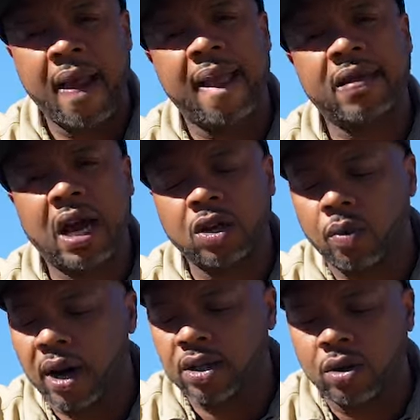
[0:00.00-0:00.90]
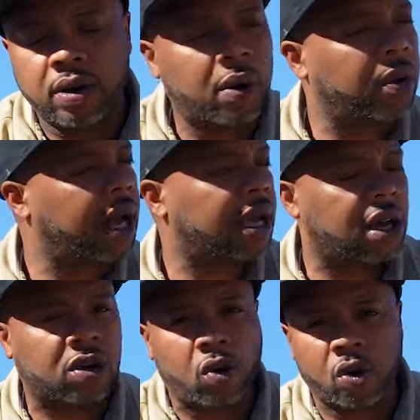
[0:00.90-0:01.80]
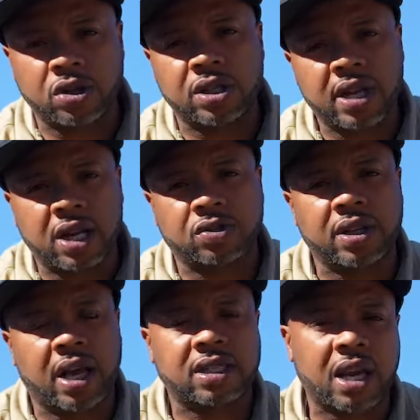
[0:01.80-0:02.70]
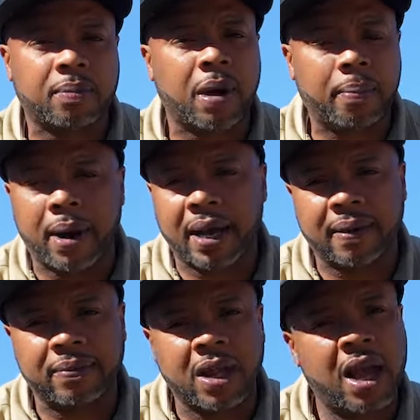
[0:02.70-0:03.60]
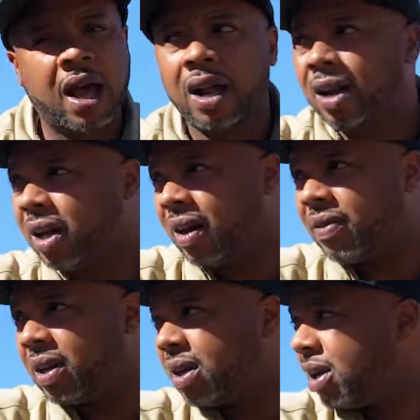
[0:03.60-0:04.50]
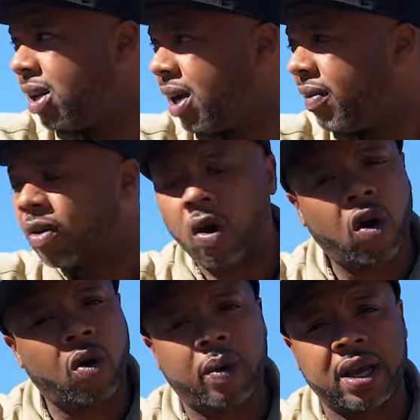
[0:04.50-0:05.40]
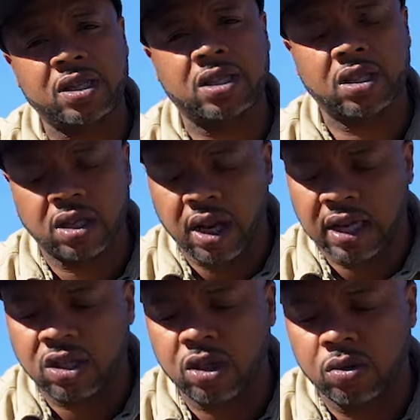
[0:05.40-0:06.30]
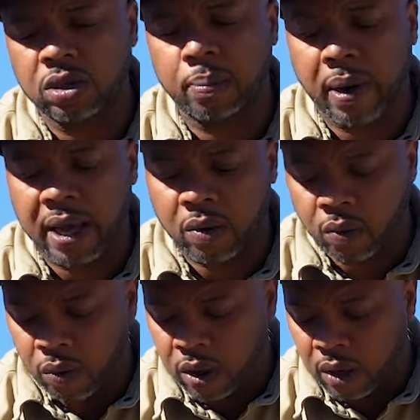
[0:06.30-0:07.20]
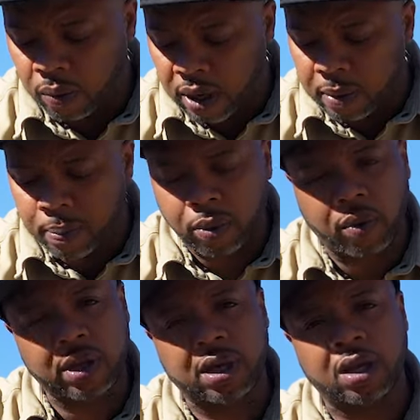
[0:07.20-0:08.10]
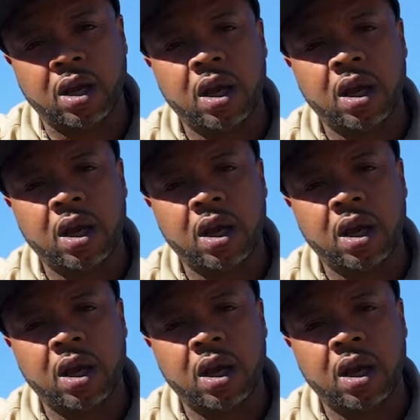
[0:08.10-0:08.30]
And how do I do that? Well, of course, naturally, I take my bike. Love it. Always like to use the bike when I'm employing